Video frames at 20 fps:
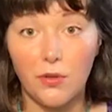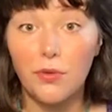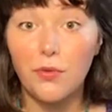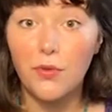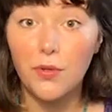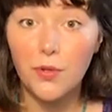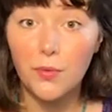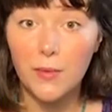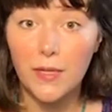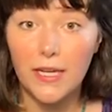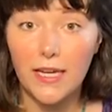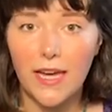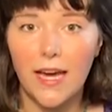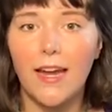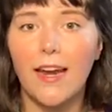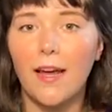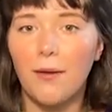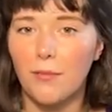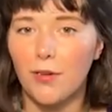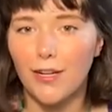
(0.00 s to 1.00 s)
through me. And
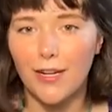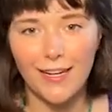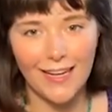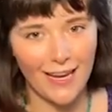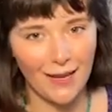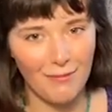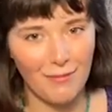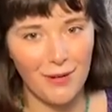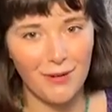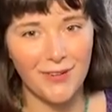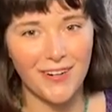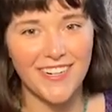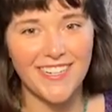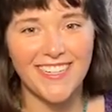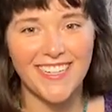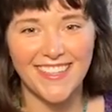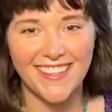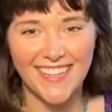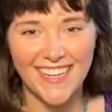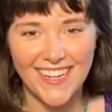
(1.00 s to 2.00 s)
I'm gonna get my work
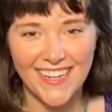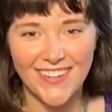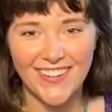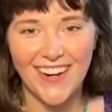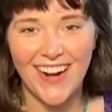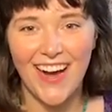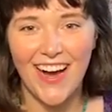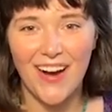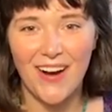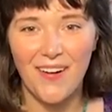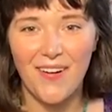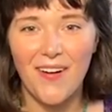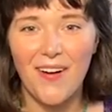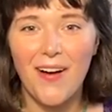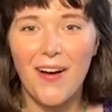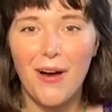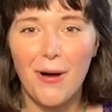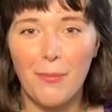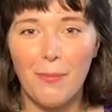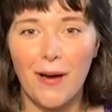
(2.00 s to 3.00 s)
done later now,
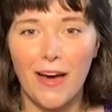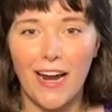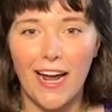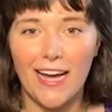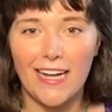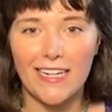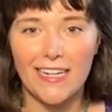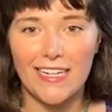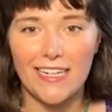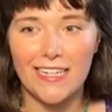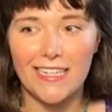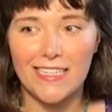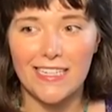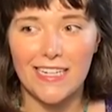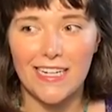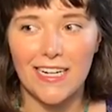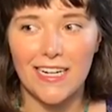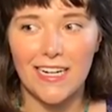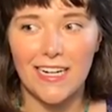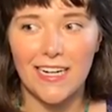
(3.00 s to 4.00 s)
but I needed to
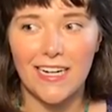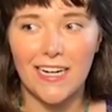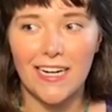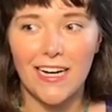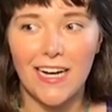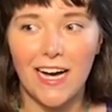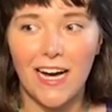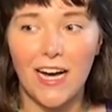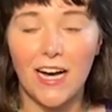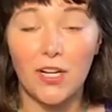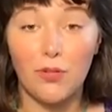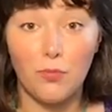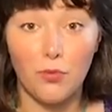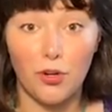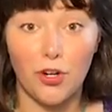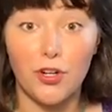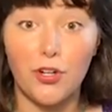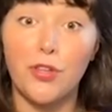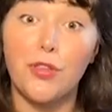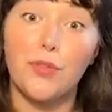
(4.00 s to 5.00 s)

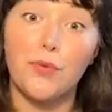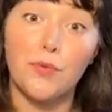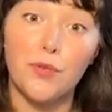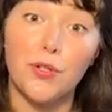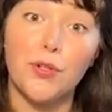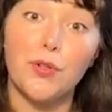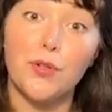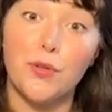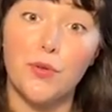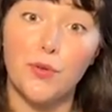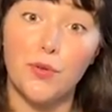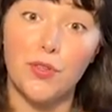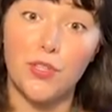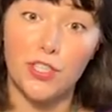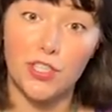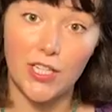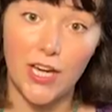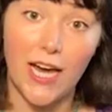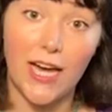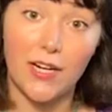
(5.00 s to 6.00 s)
work through the
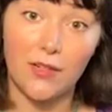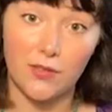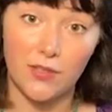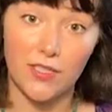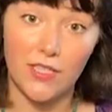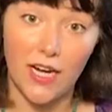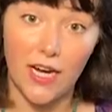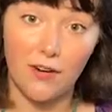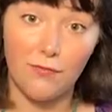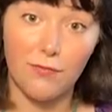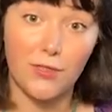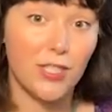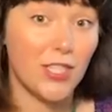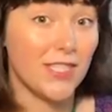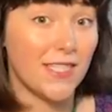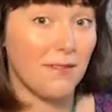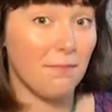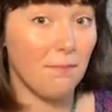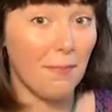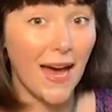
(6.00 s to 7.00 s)
shadow stuff, which
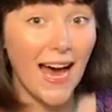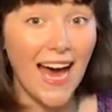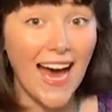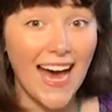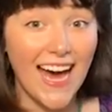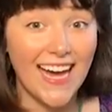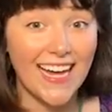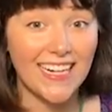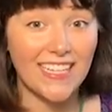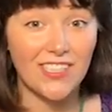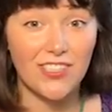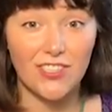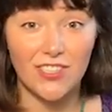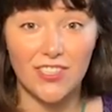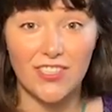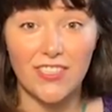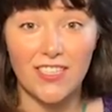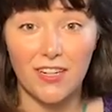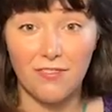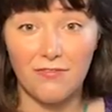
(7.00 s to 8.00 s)
isn't bad. It's just
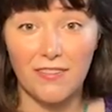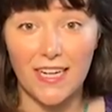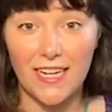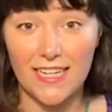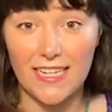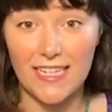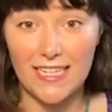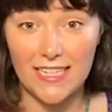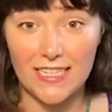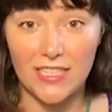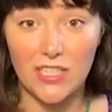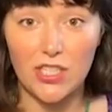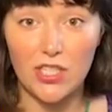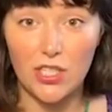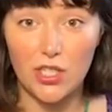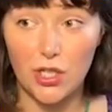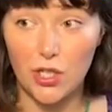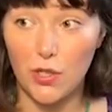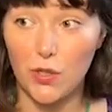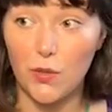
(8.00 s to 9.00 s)
stuff that needs
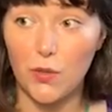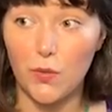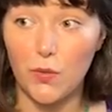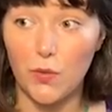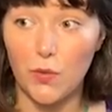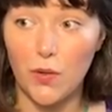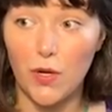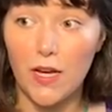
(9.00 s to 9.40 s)
to